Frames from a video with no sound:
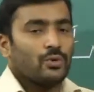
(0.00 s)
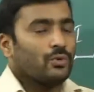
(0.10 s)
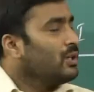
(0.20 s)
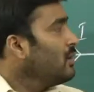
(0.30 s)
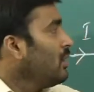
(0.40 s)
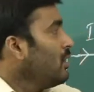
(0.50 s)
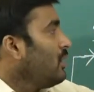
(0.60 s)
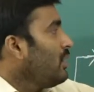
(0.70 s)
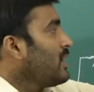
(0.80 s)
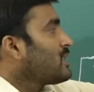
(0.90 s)
through the
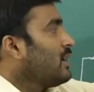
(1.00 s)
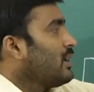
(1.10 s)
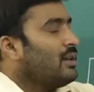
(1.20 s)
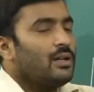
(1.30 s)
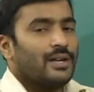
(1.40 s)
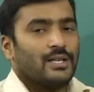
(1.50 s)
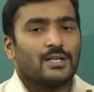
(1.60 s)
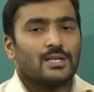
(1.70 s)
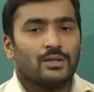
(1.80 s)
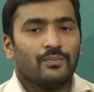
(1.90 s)
external
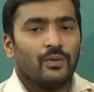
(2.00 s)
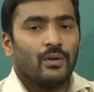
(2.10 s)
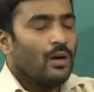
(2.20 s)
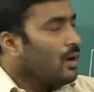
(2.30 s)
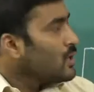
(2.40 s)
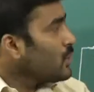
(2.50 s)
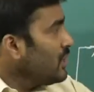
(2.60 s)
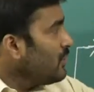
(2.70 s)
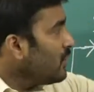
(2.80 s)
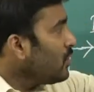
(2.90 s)
resistor. So
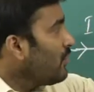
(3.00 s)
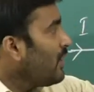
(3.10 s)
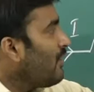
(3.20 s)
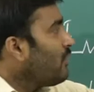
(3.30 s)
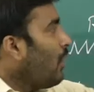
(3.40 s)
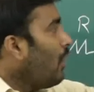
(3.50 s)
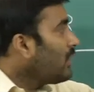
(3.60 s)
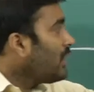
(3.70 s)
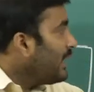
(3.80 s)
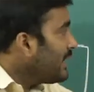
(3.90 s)
even though we have
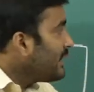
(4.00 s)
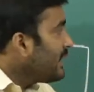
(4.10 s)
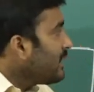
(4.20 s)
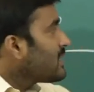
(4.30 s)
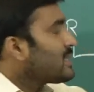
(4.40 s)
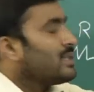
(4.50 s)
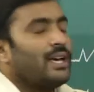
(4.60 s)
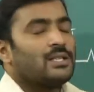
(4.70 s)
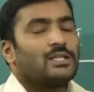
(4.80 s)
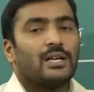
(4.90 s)
not connected this
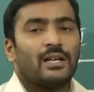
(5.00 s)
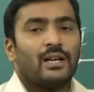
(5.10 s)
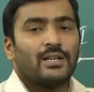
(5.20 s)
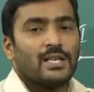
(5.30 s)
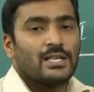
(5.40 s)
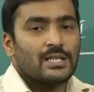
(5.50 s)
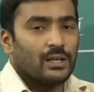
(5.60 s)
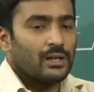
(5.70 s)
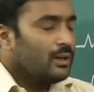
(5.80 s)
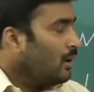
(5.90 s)
external
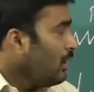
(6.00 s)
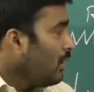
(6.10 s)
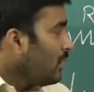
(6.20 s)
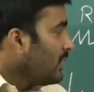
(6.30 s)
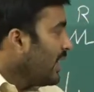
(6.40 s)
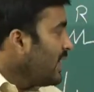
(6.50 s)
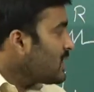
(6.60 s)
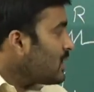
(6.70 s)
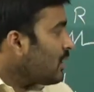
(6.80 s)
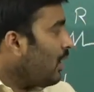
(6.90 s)
resistor there
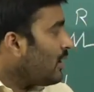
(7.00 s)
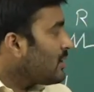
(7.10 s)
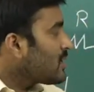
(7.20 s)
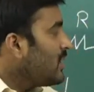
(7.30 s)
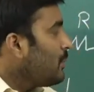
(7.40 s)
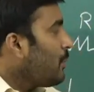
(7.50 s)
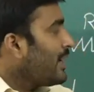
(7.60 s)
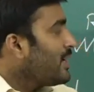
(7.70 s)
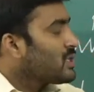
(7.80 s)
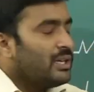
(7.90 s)
is a constant
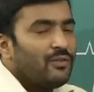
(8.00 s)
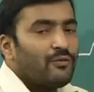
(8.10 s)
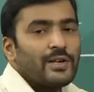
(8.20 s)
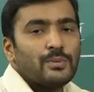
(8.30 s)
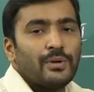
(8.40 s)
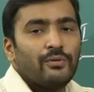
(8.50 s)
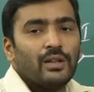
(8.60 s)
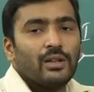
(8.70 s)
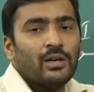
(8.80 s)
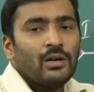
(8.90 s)
potential difference
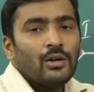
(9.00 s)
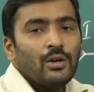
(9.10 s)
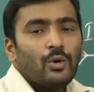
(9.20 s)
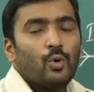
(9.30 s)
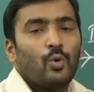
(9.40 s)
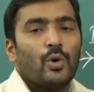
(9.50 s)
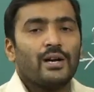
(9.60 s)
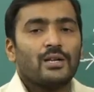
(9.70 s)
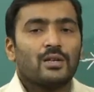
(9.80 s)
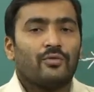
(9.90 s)
between the two
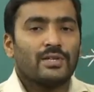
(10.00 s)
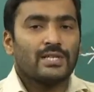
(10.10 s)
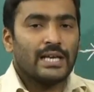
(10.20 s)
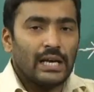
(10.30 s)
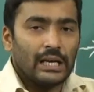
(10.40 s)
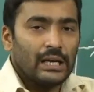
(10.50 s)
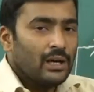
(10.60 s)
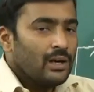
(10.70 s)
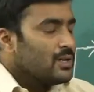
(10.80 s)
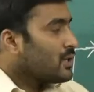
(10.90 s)
ends of a cell.
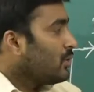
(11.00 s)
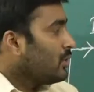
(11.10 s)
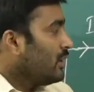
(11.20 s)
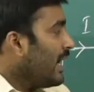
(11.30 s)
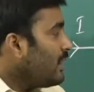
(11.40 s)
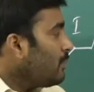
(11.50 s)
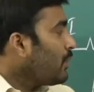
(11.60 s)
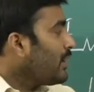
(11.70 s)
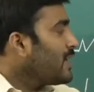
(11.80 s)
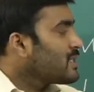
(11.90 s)
So that
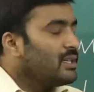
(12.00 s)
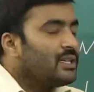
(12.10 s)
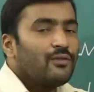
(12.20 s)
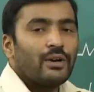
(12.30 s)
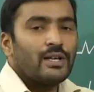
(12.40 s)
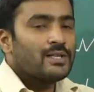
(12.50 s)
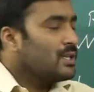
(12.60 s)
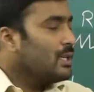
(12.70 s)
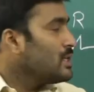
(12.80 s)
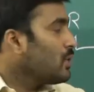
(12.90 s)
potential difference
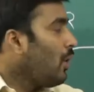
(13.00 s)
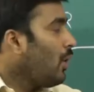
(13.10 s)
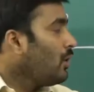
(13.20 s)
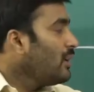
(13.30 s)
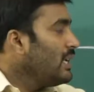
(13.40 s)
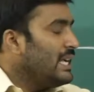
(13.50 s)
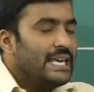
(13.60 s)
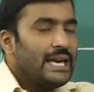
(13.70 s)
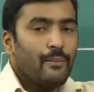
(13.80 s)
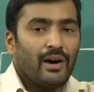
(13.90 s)
is called
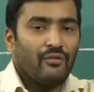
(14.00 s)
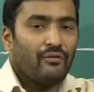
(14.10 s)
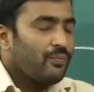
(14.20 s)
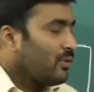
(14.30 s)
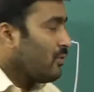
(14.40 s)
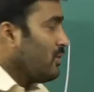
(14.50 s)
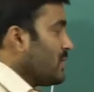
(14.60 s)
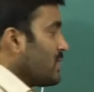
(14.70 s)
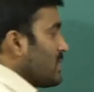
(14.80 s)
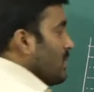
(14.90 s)
EMF
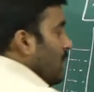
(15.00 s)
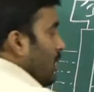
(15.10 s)
which is